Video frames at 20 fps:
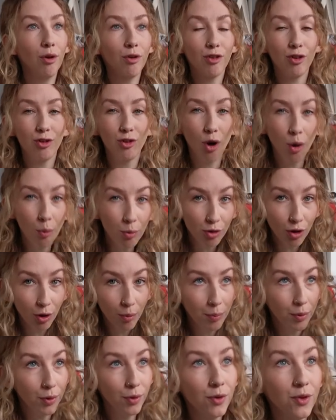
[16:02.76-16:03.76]
lots of
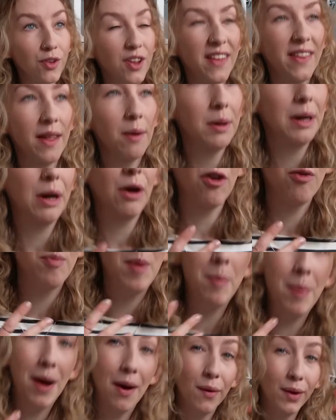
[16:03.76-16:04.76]
Topshop boots and they would last
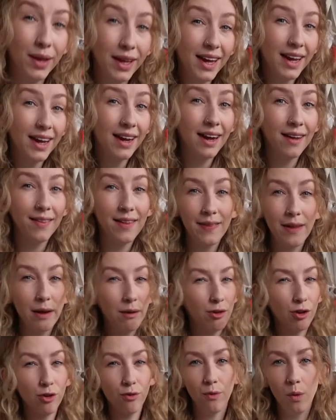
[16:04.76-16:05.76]
me about a year and then they
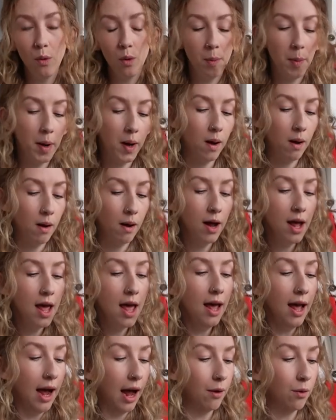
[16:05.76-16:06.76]
would just fall apart.
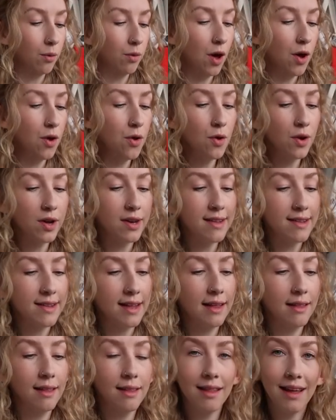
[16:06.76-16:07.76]
And although you can
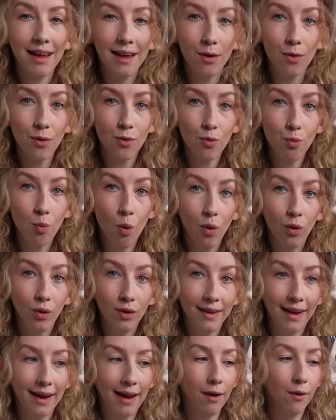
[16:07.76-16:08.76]
see that the heel's
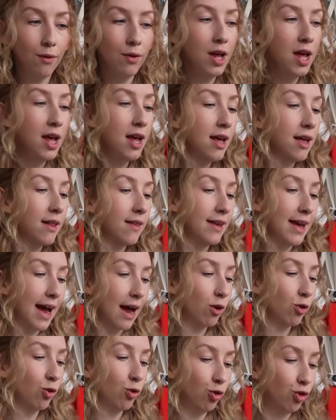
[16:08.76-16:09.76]
worn down, the
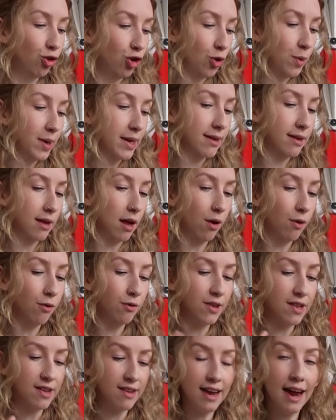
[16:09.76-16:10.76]
actual shoe itself
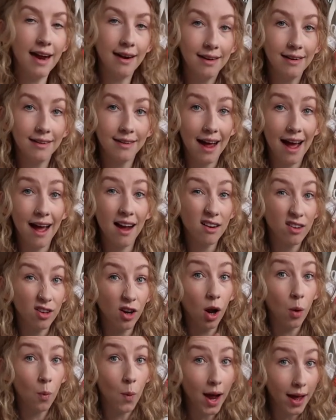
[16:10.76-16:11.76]
has stayed intact, and
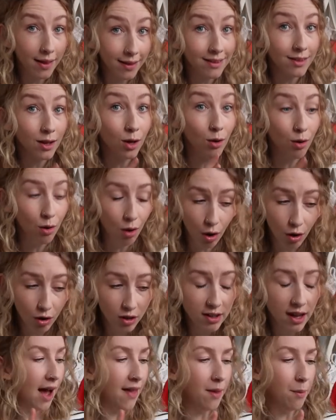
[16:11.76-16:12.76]
I wear these a
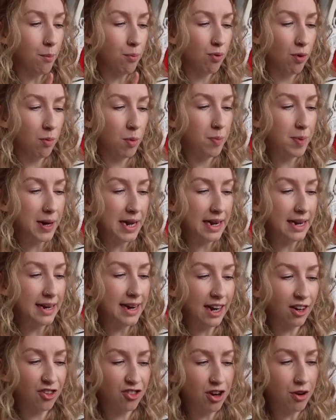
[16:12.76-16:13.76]
lot. And then probably
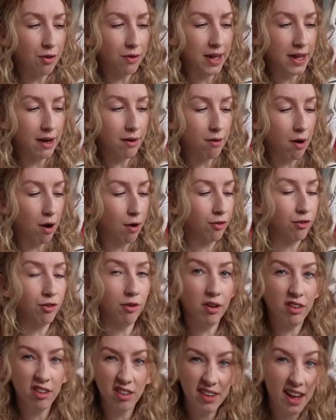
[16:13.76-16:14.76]
next year or the year after,
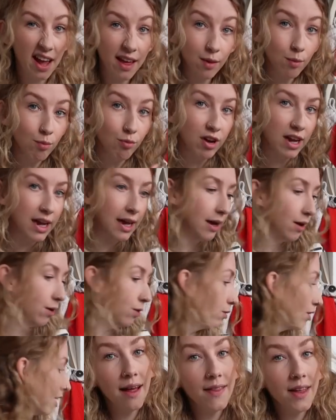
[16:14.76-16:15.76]
I just get them
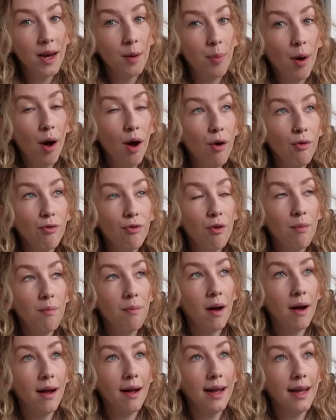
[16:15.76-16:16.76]
re-heeled. And then apart from
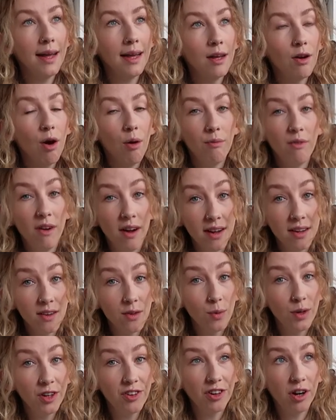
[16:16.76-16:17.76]
my
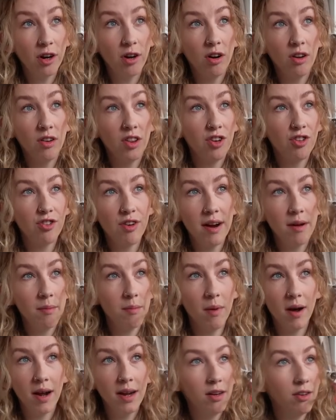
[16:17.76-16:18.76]
Converse, which are the
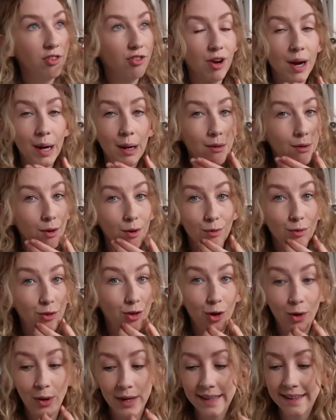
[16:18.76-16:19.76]
my trainer of
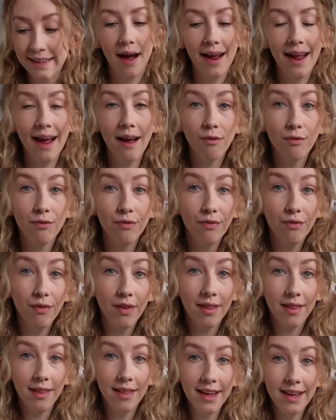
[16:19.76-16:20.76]
choice, I have
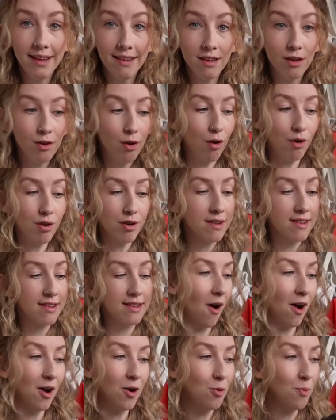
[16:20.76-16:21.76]
these Docs.
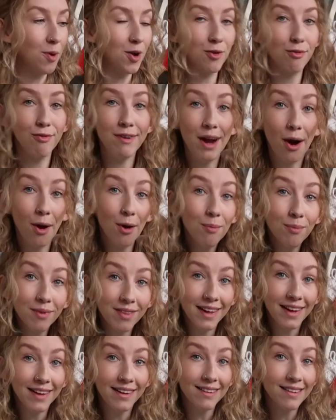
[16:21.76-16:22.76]
I almost rehomed
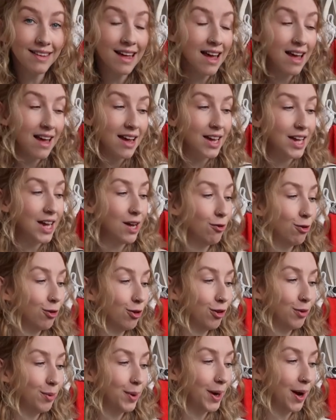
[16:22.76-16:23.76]
these a year or
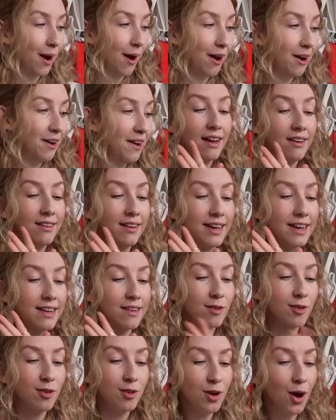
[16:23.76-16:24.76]
two ago until
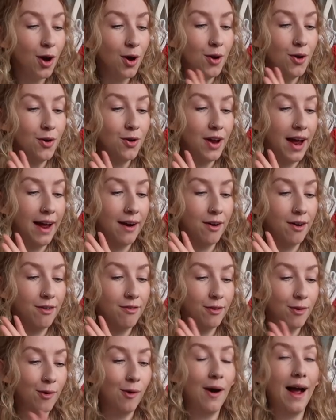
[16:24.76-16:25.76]
it snowed and I
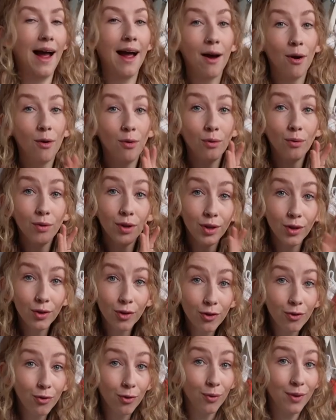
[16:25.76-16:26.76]
forgot how
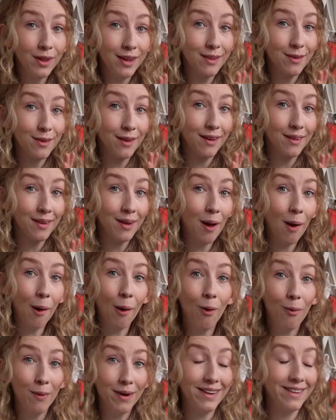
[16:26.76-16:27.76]
useful these
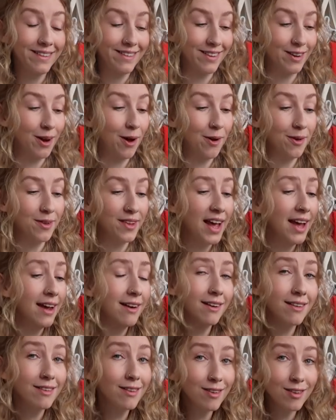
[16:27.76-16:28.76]
are when it snows.
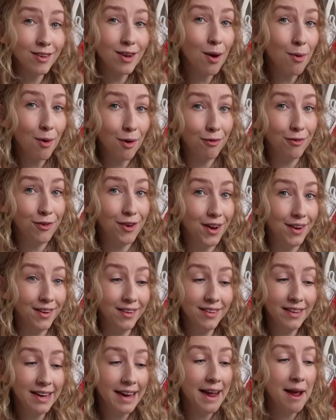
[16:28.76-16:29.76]
It doesn't snow
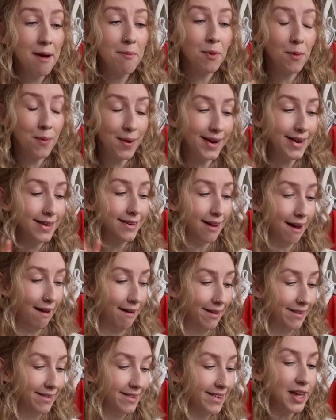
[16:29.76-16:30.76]
often, but when it
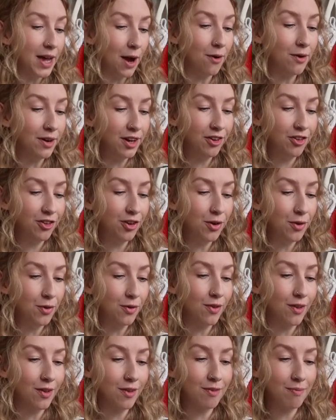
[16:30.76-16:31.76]
does, the only
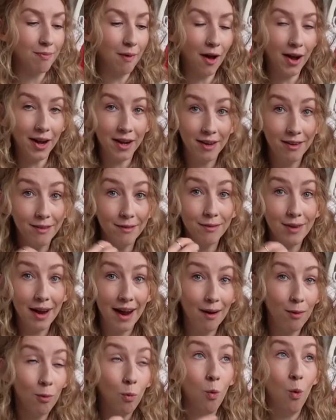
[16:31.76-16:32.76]
shoes that I can
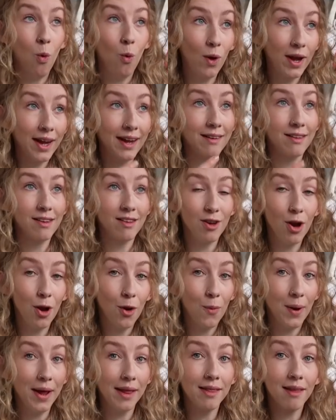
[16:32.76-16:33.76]
walk in
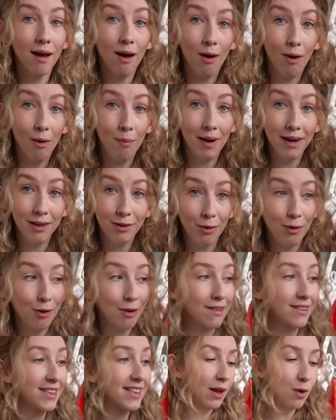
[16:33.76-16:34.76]
snow with are my
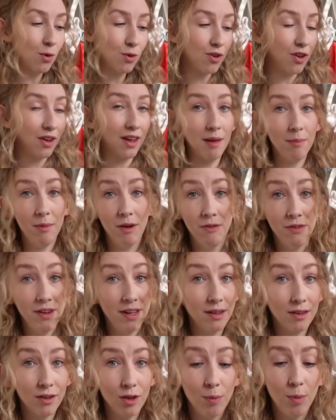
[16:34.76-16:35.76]
Docs. And they also keep my
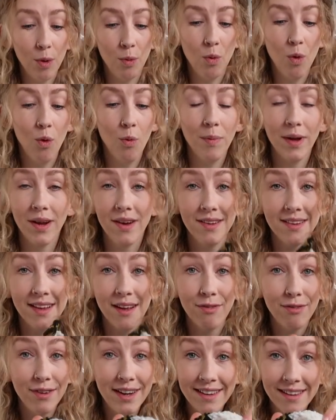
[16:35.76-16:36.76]
feet super warm because
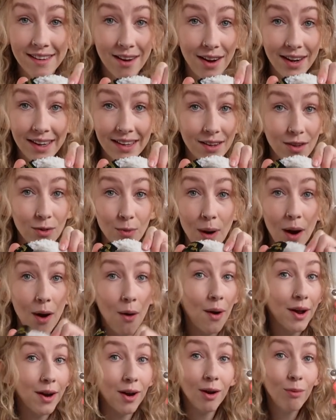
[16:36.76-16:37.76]
they're fleece lined as
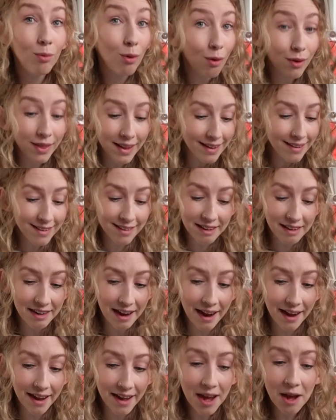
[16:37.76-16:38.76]
well. And I wore these
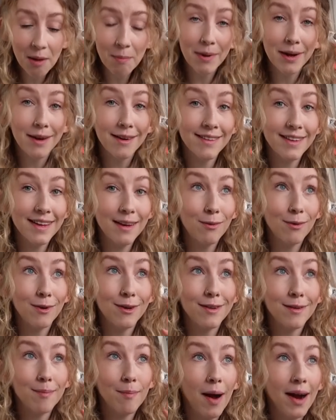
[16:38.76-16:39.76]
today because it
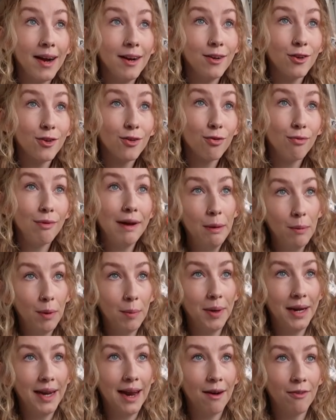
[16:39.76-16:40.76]
was -3
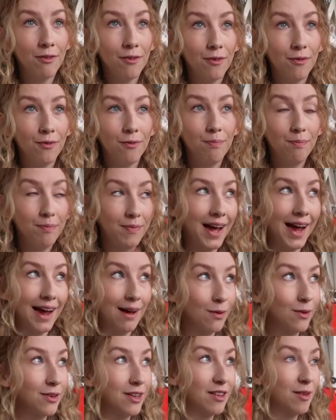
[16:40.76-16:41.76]
when we left the
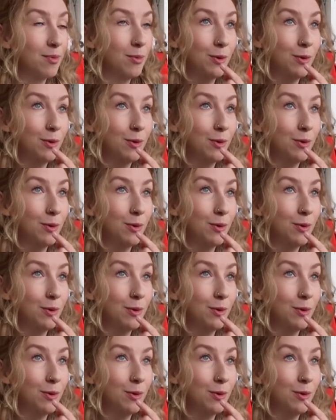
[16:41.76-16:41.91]
house this